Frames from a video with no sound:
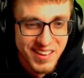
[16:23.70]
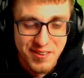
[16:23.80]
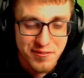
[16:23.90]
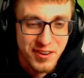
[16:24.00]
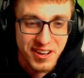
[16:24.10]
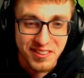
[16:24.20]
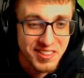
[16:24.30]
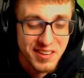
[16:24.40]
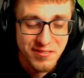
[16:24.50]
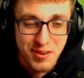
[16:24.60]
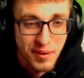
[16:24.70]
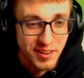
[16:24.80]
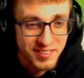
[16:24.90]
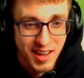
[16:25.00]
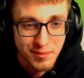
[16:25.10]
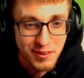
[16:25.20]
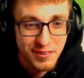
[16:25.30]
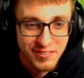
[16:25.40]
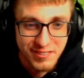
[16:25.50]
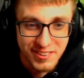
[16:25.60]
Fucking Thief Hitmontop,
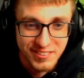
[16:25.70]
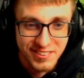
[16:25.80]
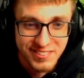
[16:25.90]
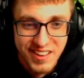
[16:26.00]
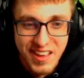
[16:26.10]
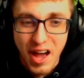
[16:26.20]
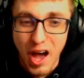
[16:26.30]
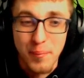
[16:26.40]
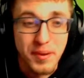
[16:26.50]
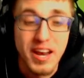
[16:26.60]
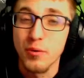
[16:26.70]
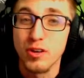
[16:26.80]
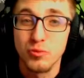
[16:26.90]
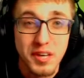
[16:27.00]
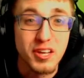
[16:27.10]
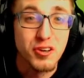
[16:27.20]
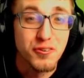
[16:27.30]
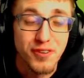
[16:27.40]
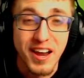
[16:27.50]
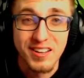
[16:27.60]
dude. Jesus. But anyways, we get a good
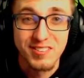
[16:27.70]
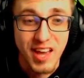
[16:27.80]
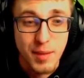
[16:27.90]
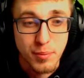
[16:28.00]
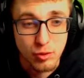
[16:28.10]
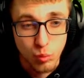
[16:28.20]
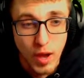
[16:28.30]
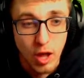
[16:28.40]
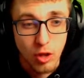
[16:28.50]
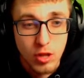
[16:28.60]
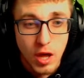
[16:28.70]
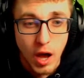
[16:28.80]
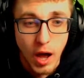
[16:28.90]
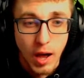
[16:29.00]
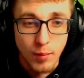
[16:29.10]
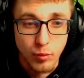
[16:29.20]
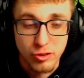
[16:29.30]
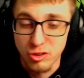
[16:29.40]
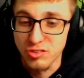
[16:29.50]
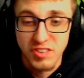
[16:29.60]
fighting type as well, which
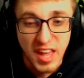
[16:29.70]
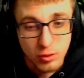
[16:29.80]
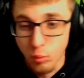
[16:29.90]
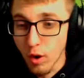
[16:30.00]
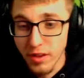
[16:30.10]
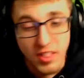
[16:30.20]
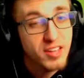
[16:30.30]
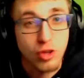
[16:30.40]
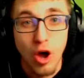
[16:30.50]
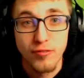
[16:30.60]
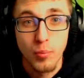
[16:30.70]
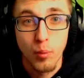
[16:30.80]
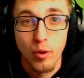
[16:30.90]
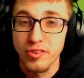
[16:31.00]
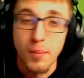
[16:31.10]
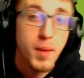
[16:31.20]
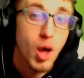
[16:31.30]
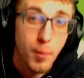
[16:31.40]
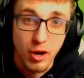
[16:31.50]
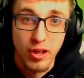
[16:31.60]
takes one less off the board that
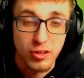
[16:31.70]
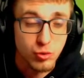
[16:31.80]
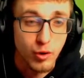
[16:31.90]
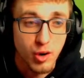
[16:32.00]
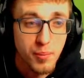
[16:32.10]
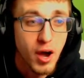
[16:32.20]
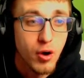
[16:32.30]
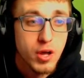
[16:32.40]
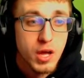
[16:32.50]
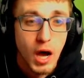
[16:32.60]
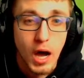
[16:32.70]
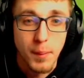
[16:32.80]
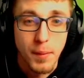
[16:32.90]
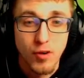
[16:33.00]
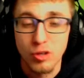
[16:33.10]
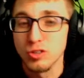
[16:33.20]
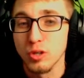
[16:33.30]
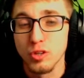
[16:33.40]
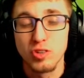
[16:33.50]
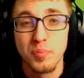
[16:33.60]
Melmetal has to worry about. I've also
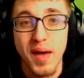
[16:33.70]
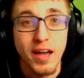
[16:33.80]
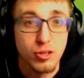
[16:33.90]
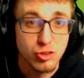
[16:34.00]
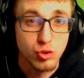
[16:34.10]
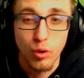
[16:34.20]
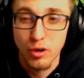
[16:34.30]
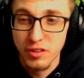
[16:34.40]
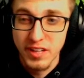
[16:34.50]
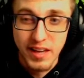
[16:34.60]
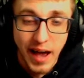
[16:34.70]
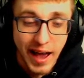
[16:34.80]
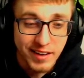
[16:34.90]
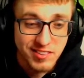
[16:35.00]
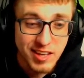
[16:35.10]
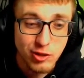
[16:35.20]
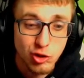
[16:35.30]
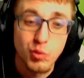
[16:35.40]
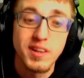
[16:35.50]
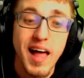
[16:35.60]
looked back historically. I tend to
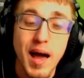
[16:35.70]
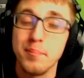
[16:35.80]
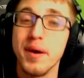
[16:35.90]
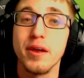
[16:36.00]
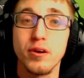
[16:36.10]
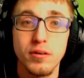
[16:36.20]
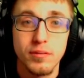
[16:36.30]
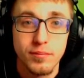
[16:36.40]
do a lot better.